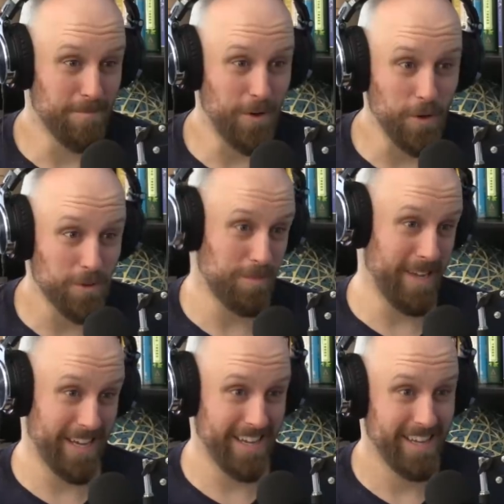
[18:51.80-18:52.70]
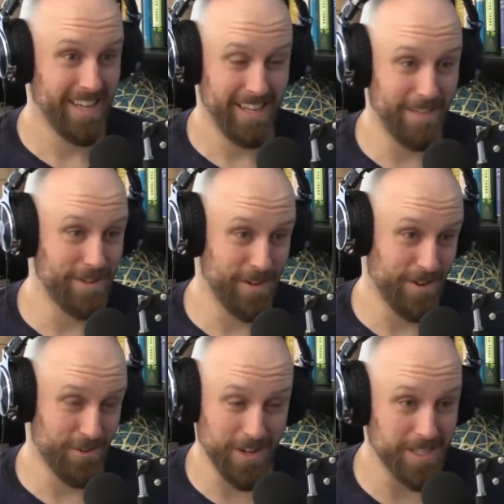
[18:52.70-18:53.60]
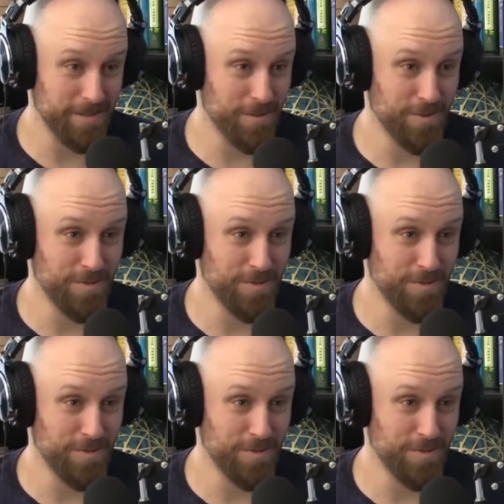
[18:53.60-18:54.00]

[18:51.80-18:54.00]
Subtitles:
photos being left in her dressing room.